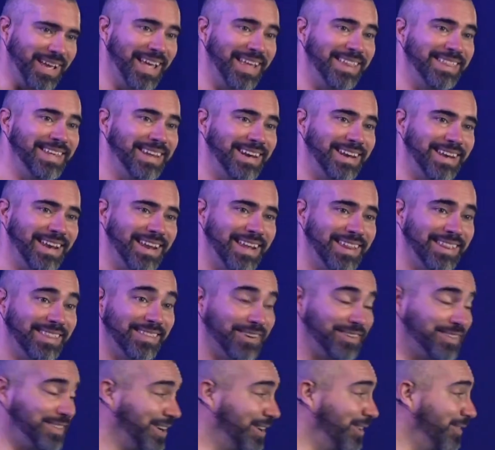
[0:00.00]
and then it,
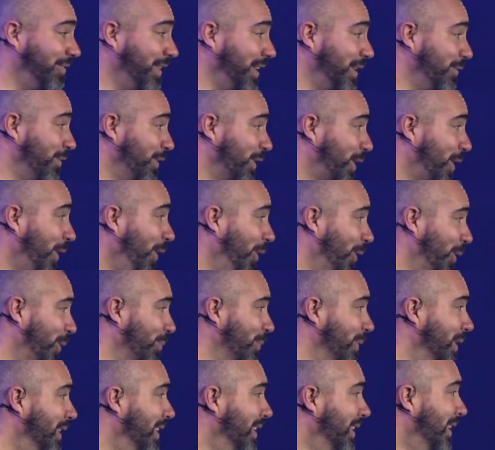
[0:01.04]
they're terrified of the calm